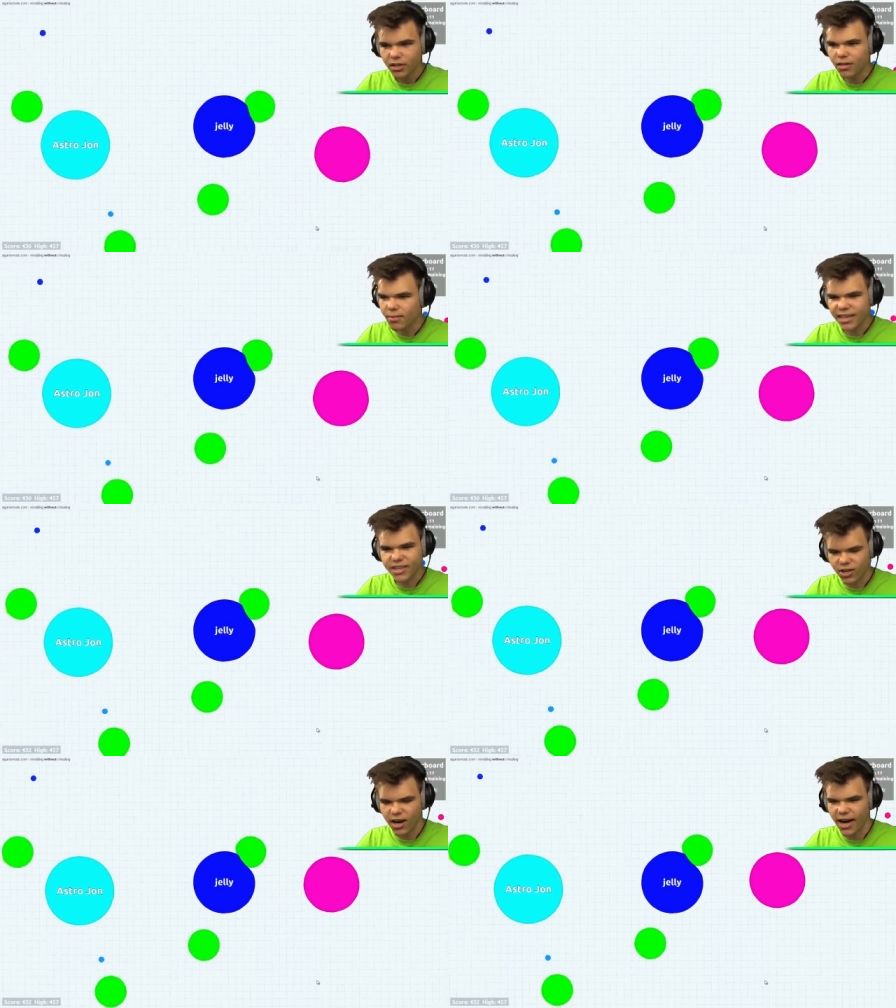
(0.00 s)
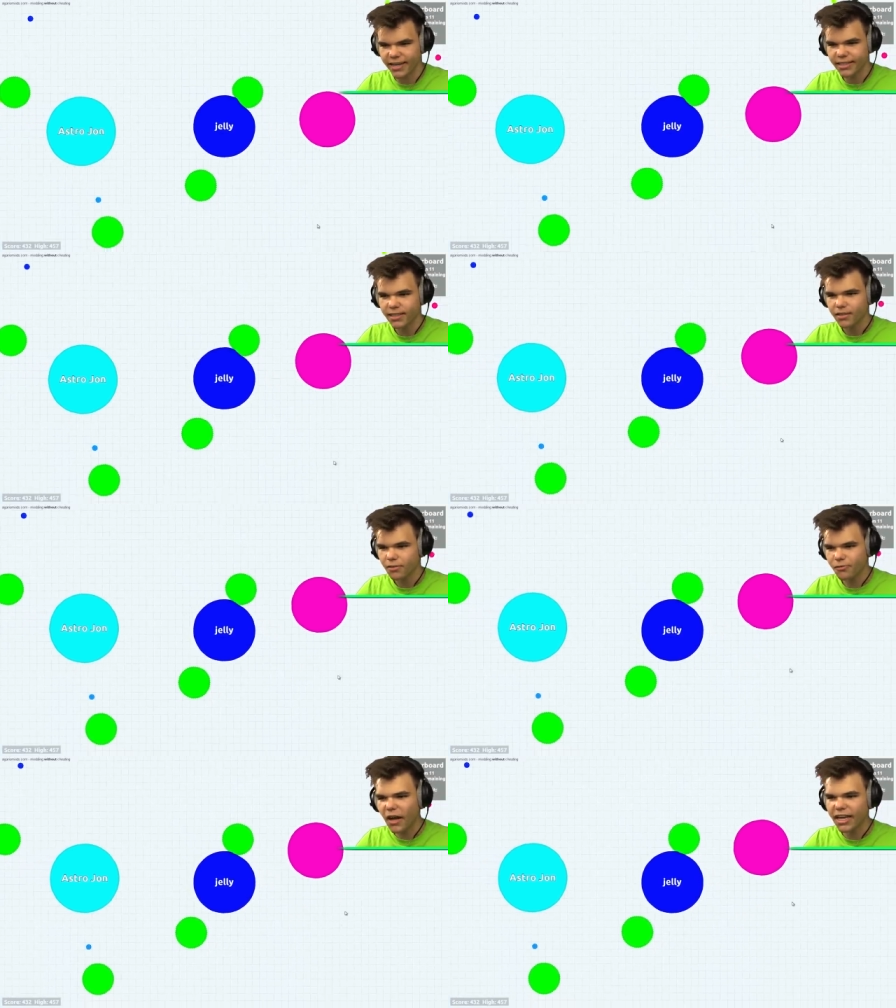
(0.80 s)
Oh my god.
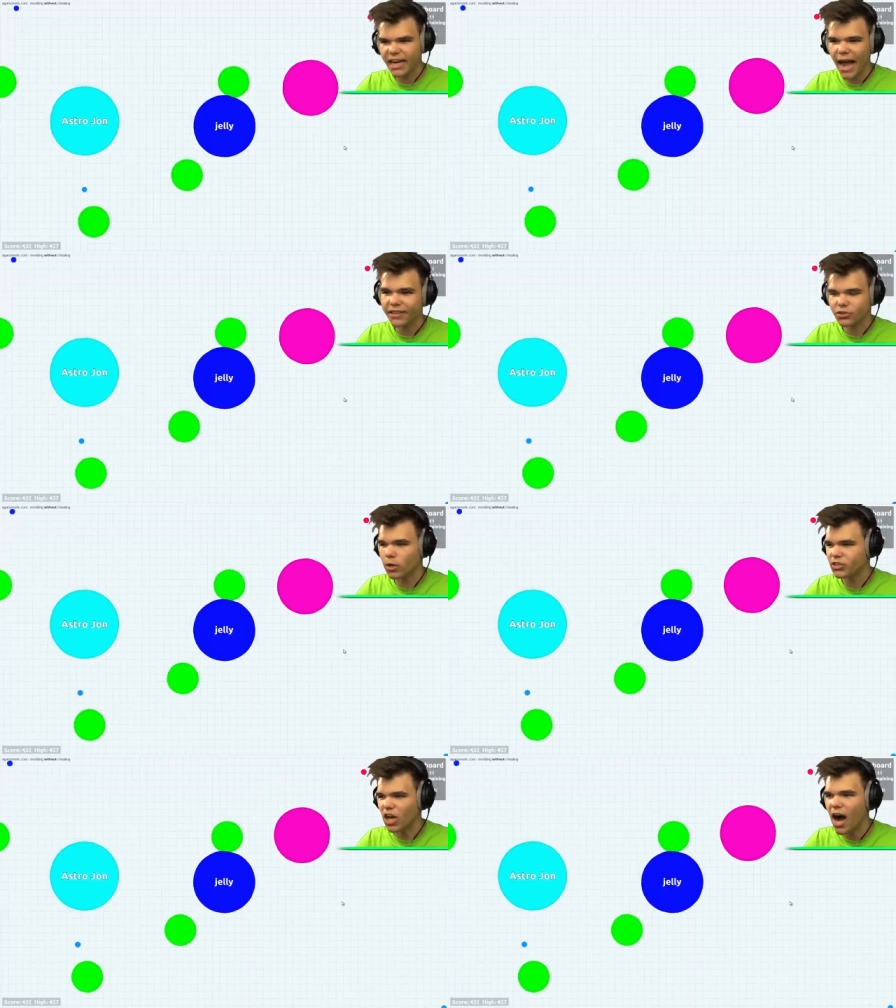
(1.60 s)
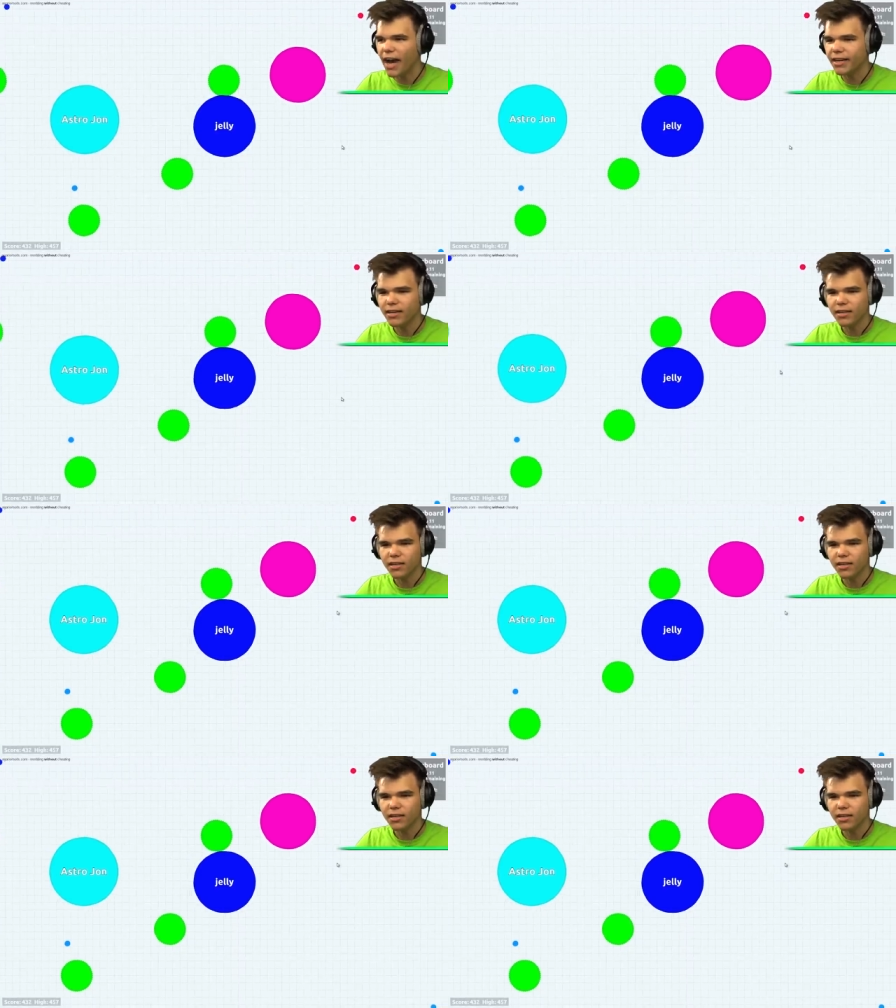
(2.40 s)
Fucking Astro John.